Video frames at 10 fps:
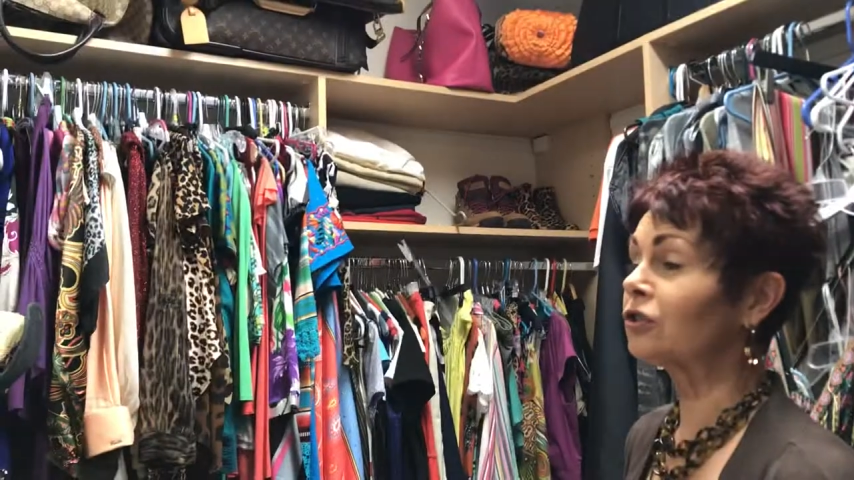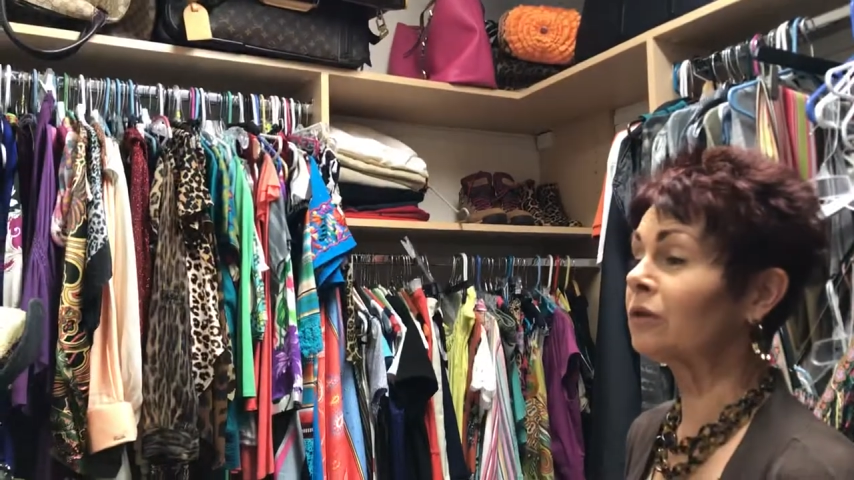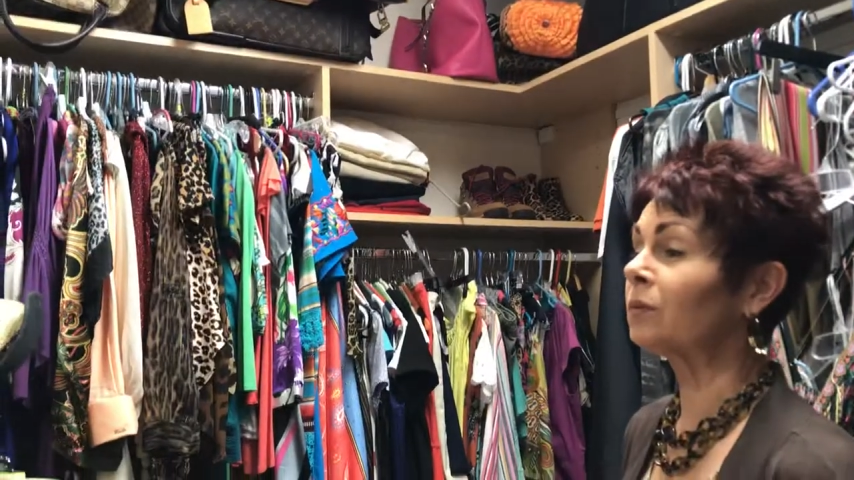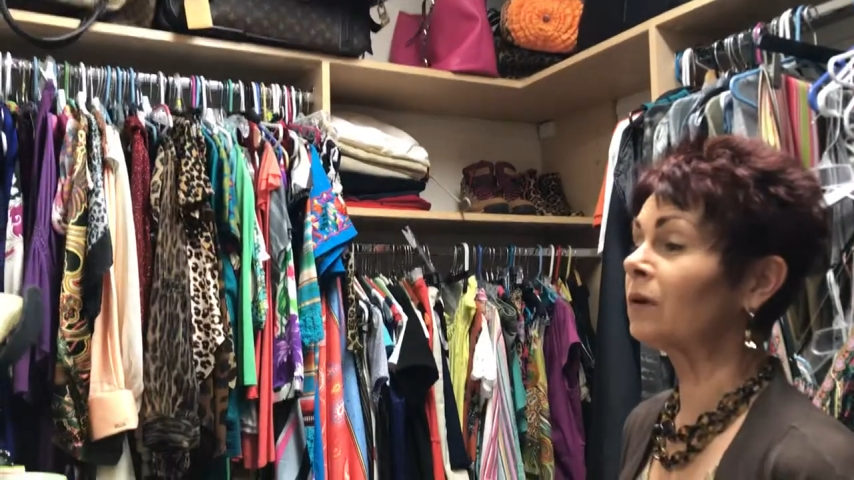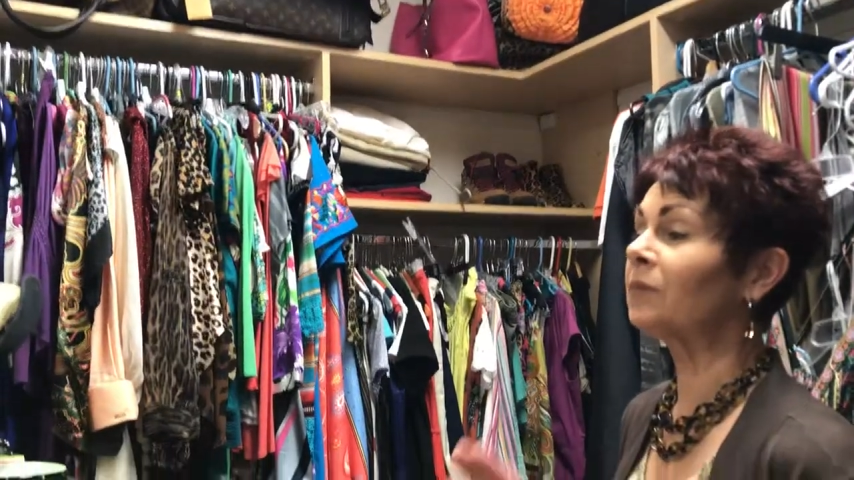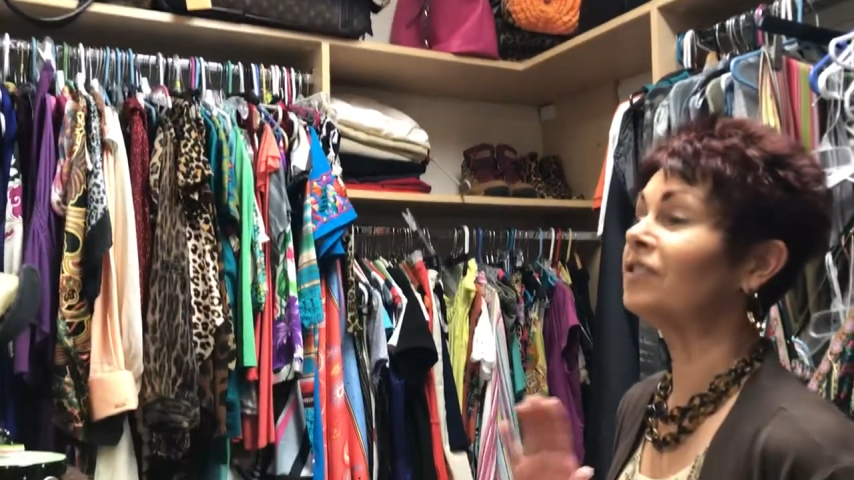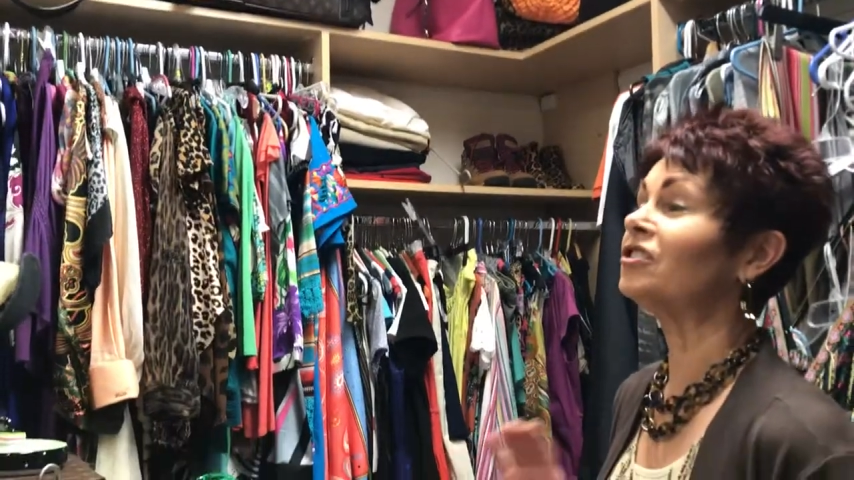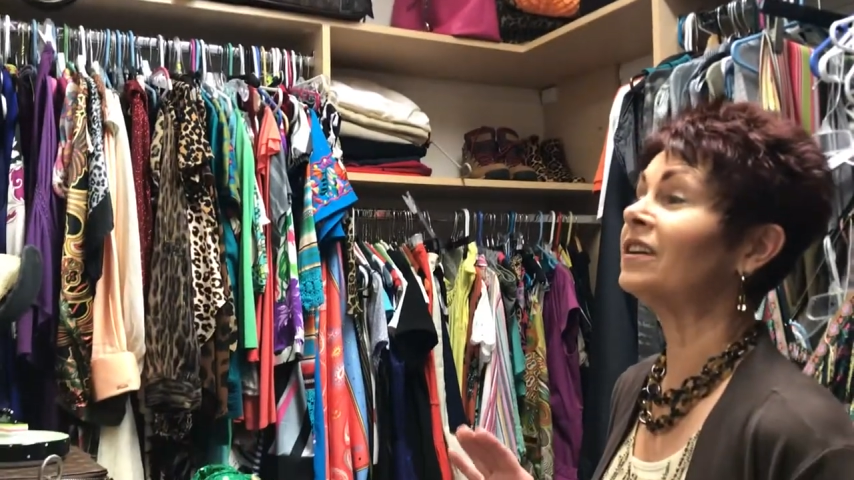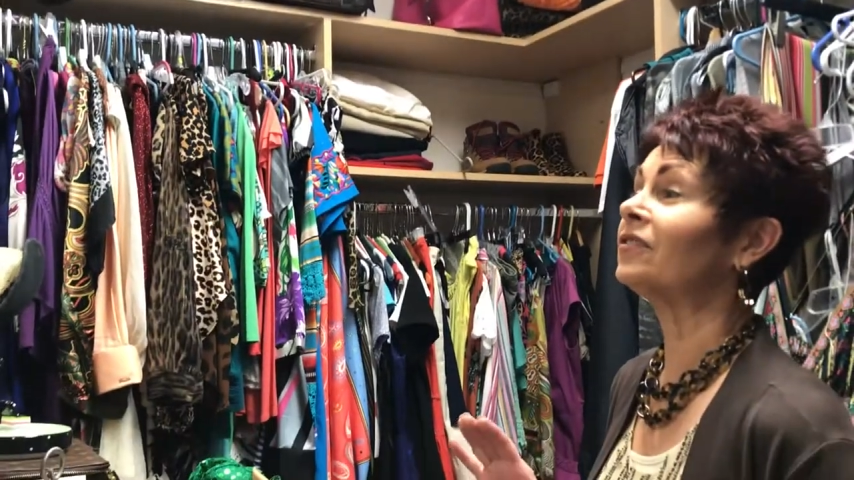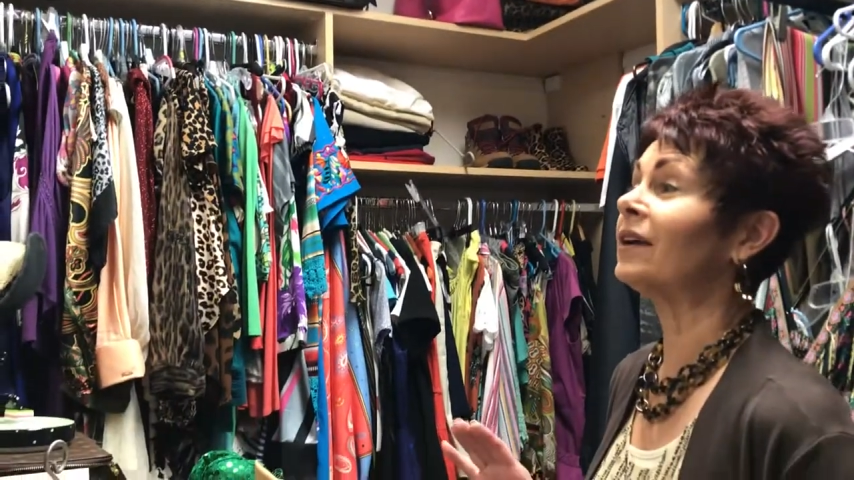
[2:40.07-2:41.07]
put them in, and she'd
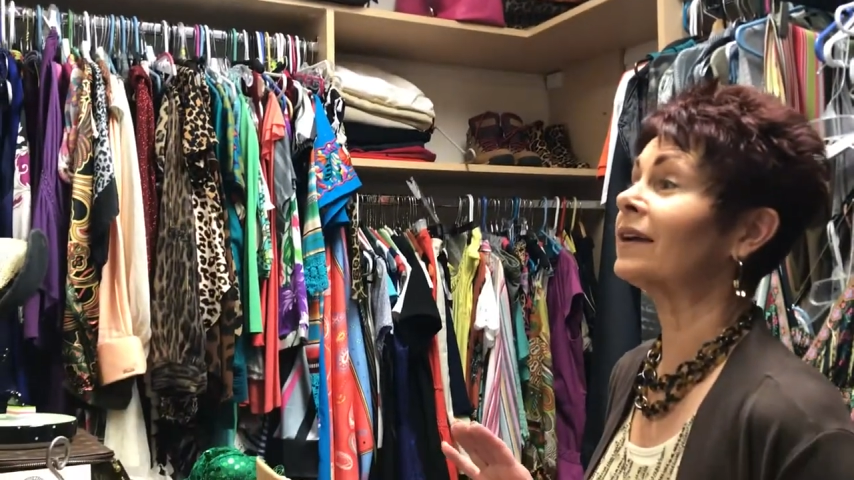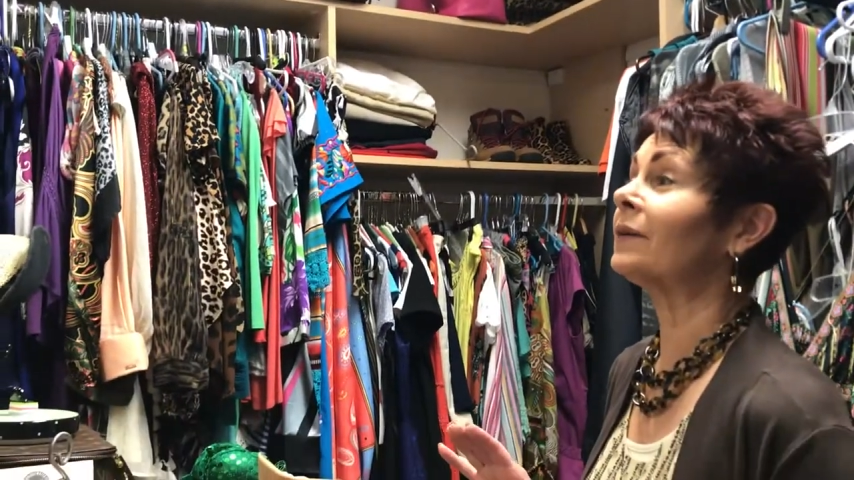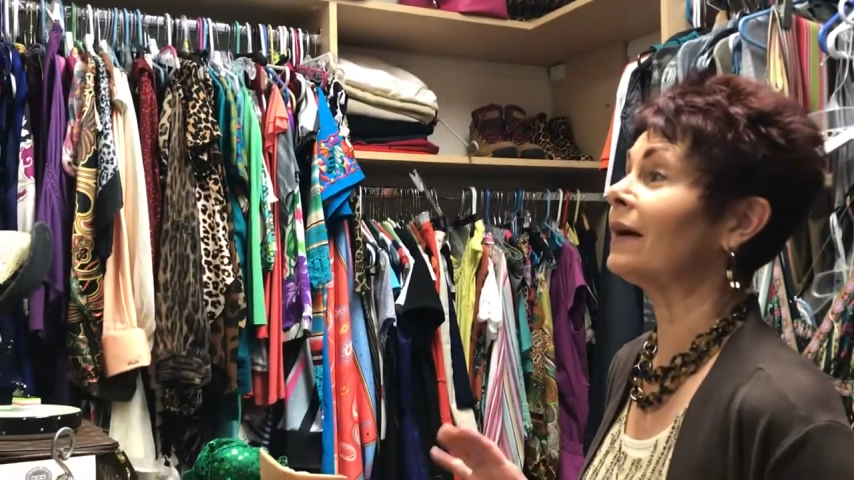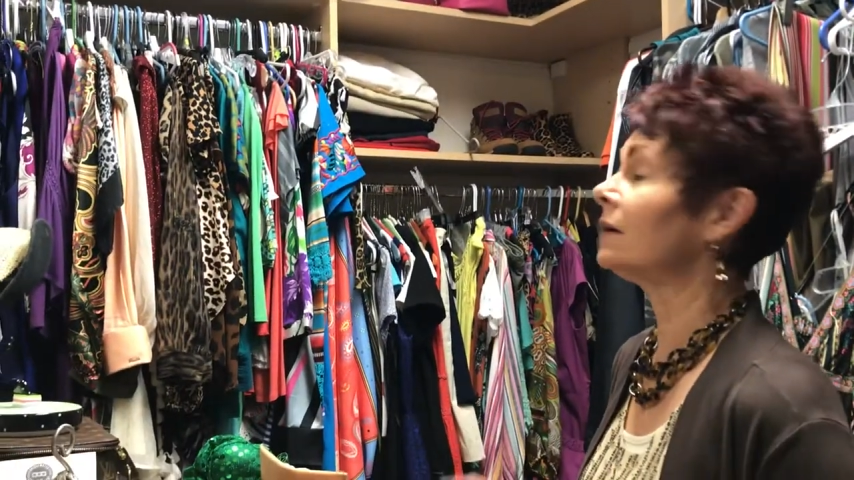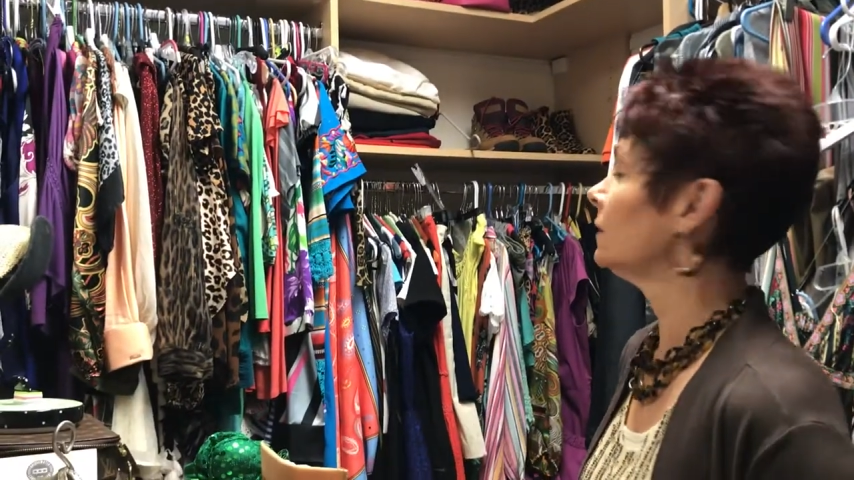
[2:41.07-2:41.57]
never taken them out.